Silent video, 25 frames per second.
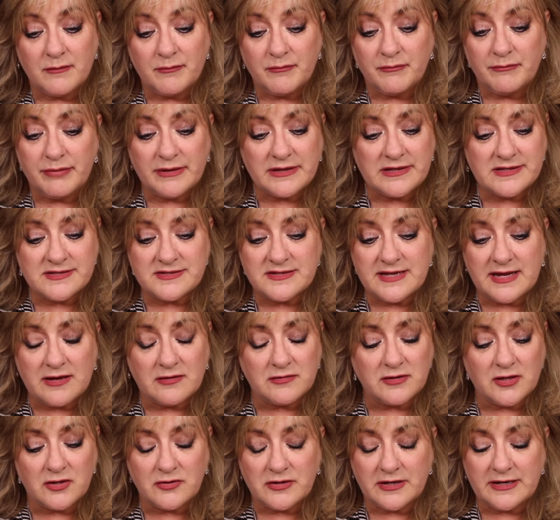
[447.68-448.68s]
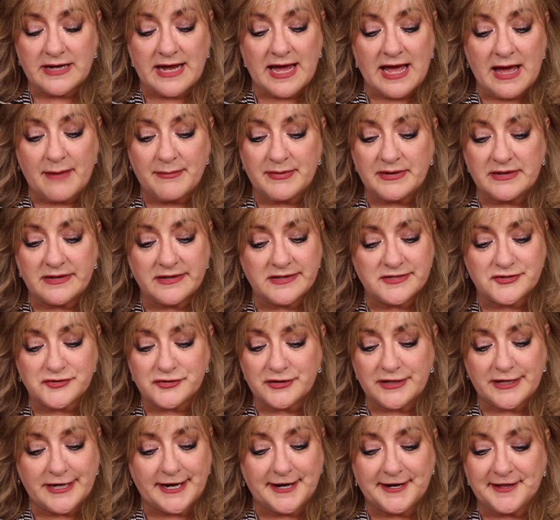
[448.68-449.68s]
biggest downloaded app in
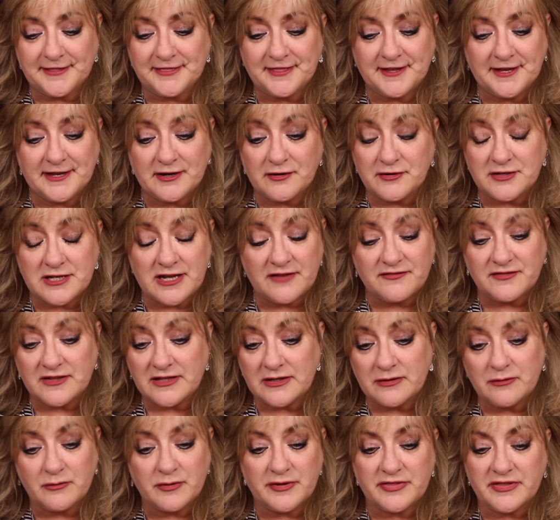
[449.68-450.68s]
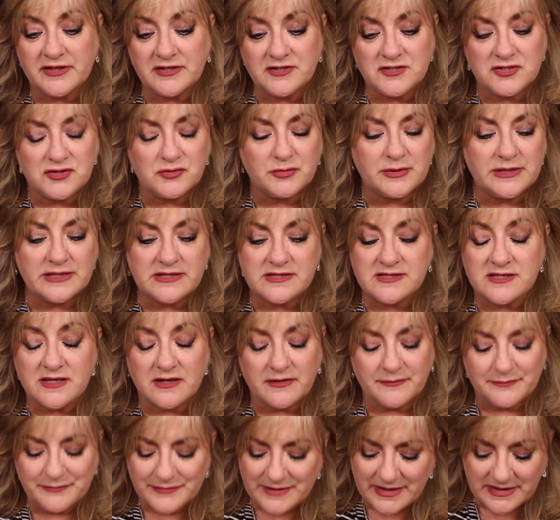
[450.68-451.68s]
history kind of thing, or definitely within two weeks.
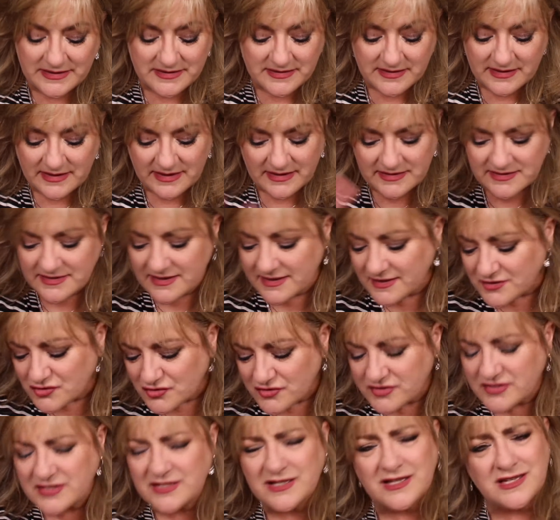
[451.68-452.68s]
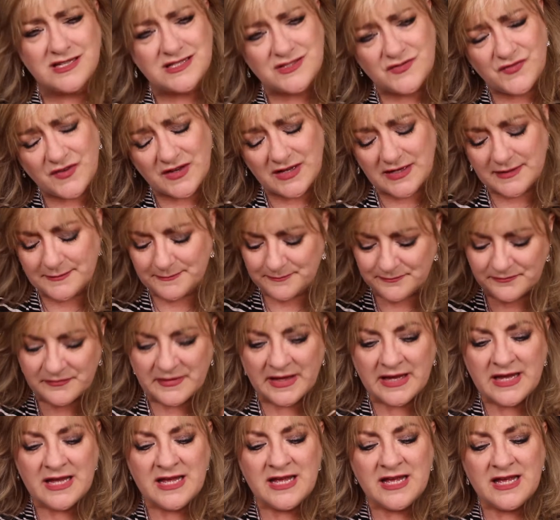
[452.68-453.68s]
So it's it's interesting. It's fun.
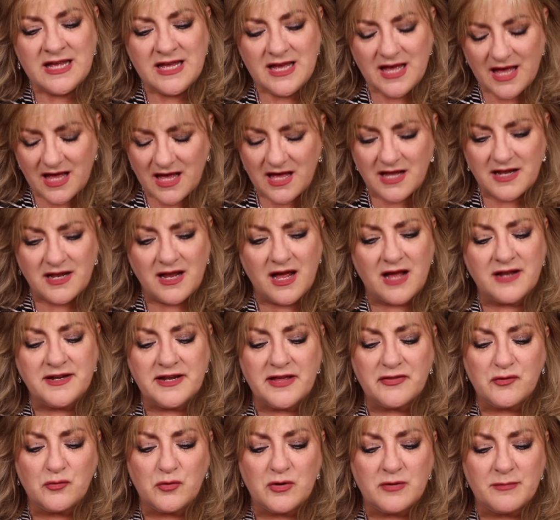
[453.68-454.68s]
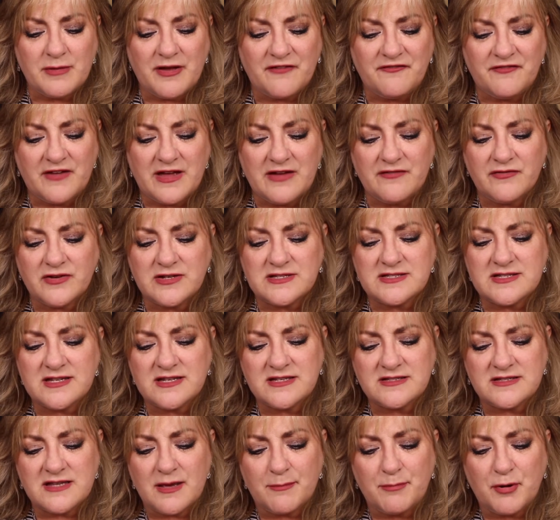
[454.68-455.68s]
Uh, another one of my favorites
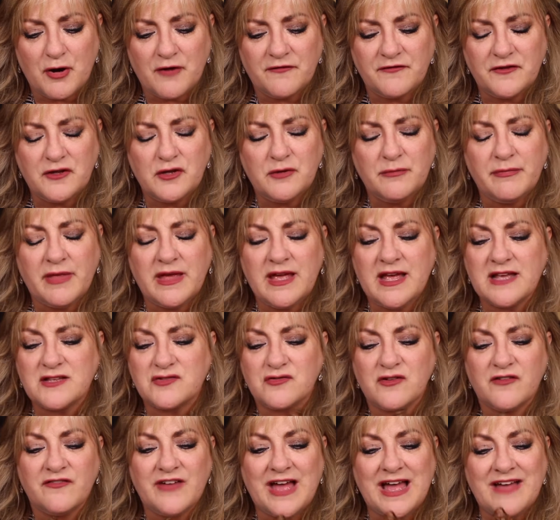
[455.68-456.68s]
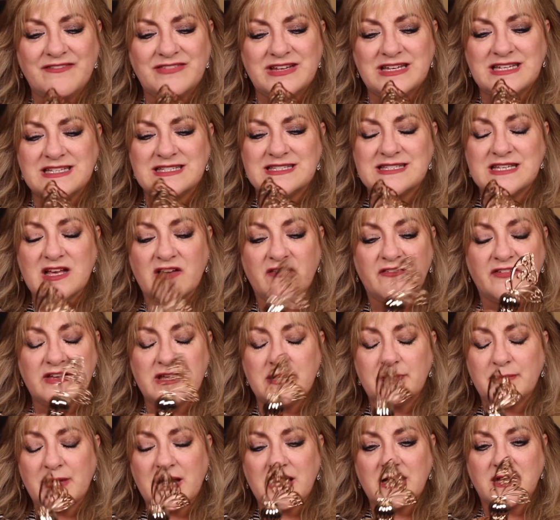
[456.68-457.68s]
is a perfume that has revived itself
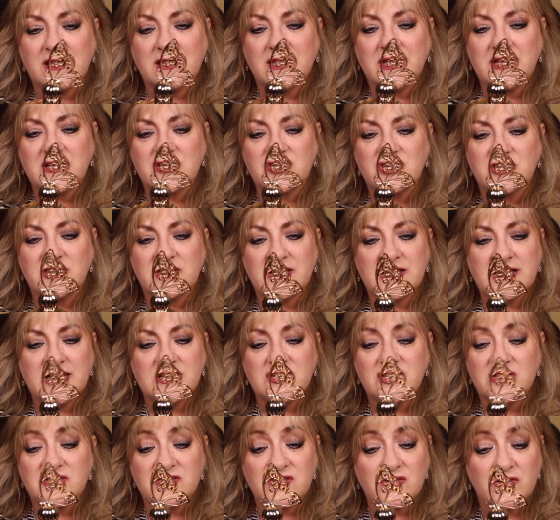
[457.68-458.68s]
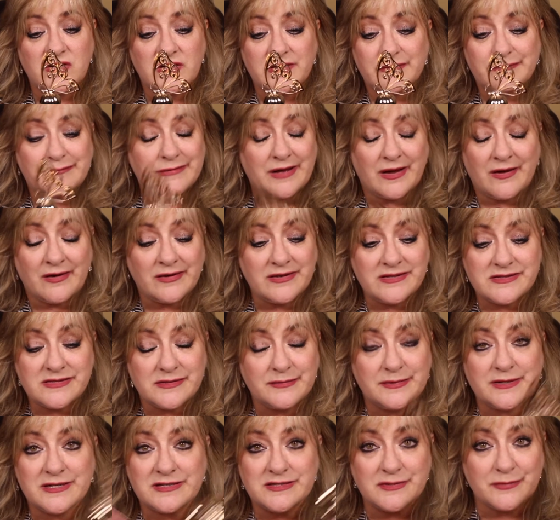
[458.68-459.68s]
in my collection that I just started, honestly,
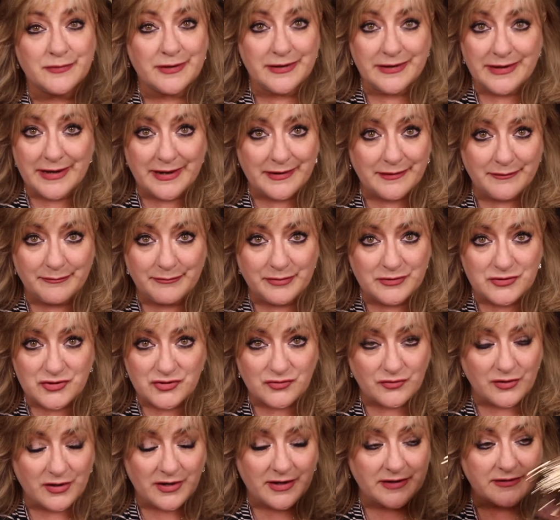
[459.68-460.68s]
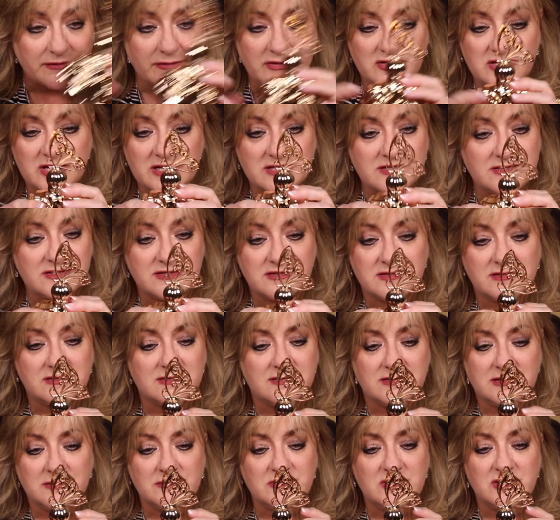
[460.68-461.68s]
because I ran out of Boucheron, which I
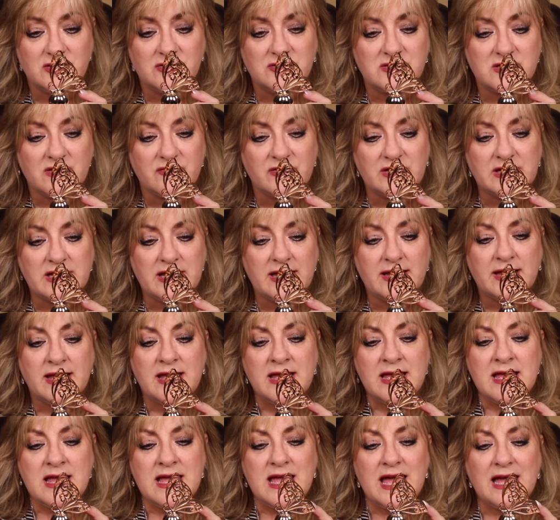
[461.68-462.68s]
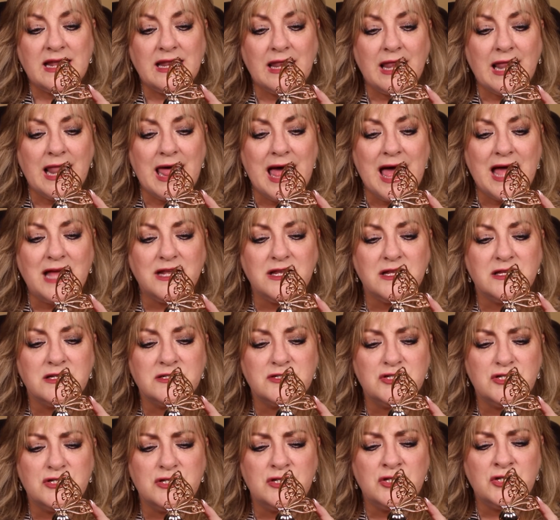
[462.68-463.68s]
seem to use every day. And La
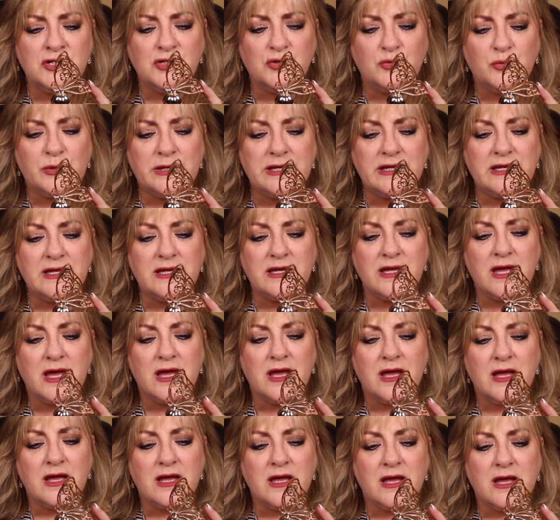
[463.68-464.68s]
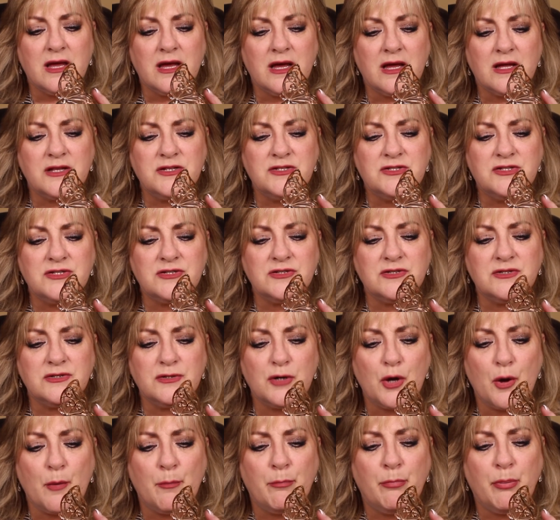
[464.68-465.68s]
Nuit de
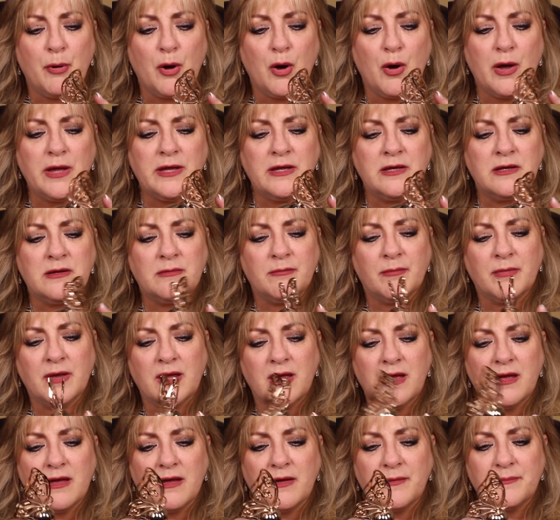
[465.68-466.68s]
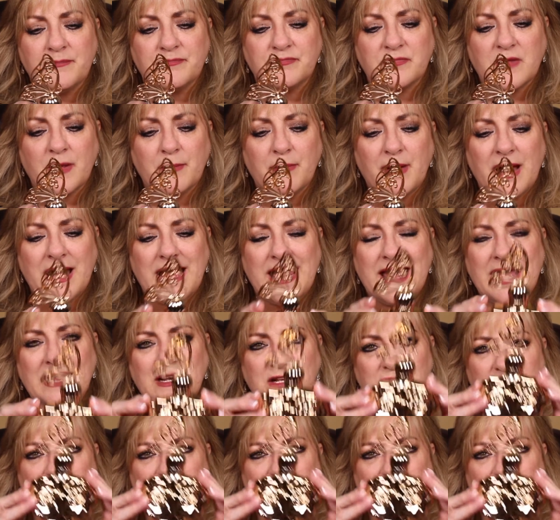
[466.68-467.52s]
Boheme by Anna